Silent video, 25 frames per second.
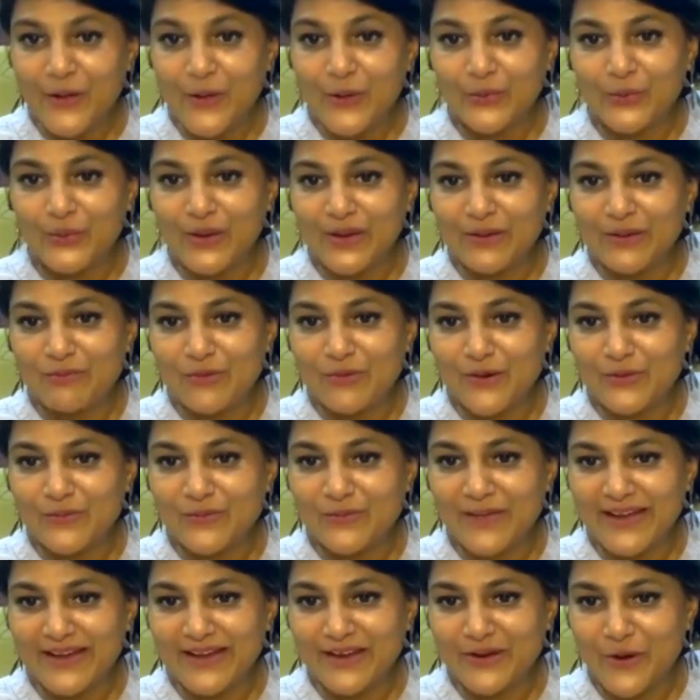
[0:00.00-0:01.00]
will book
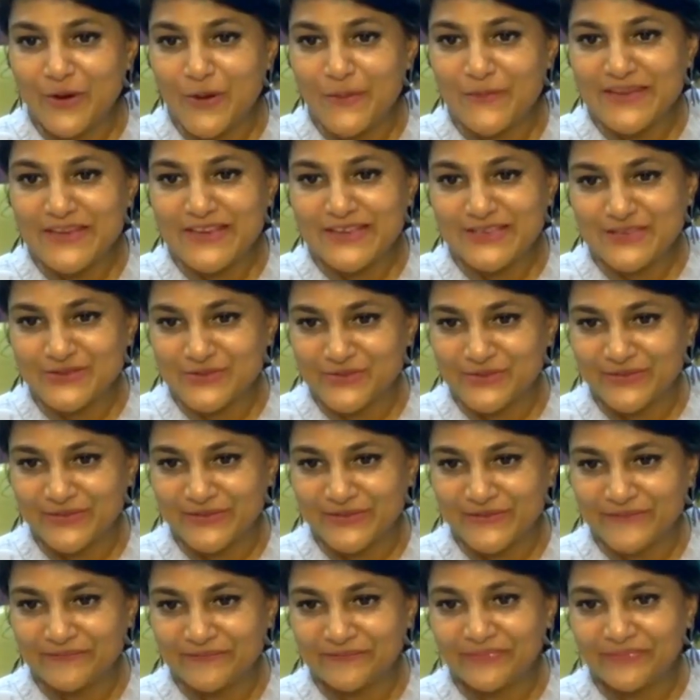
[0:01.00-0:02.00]
my copy soon.